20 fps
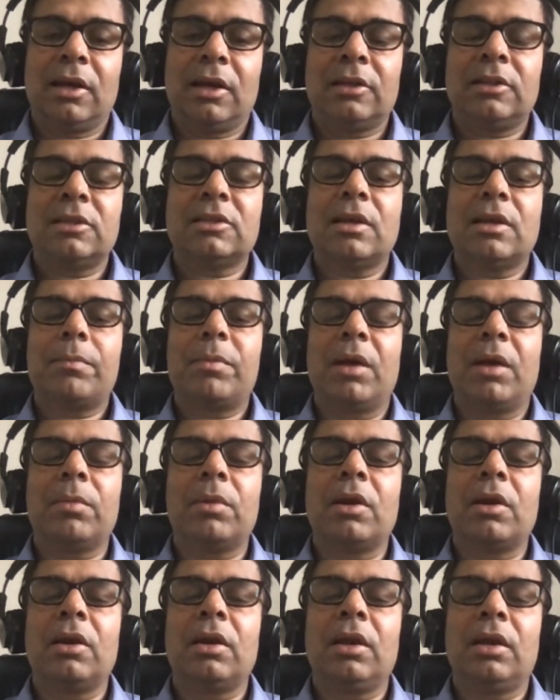and these are
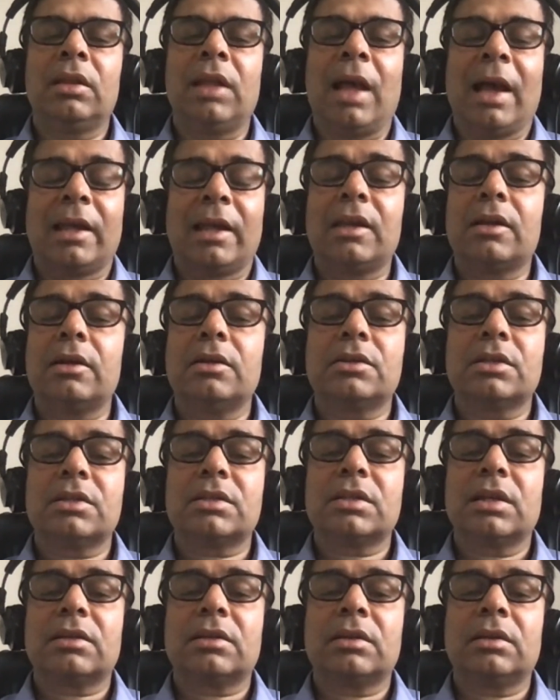primarily in the agriculture
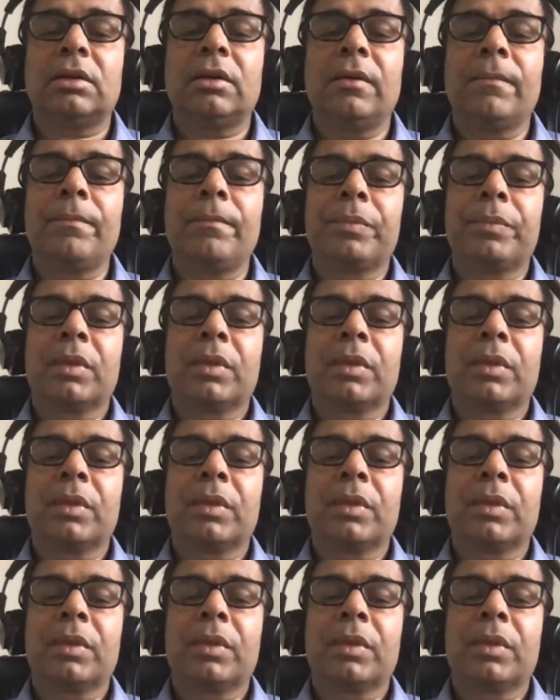sector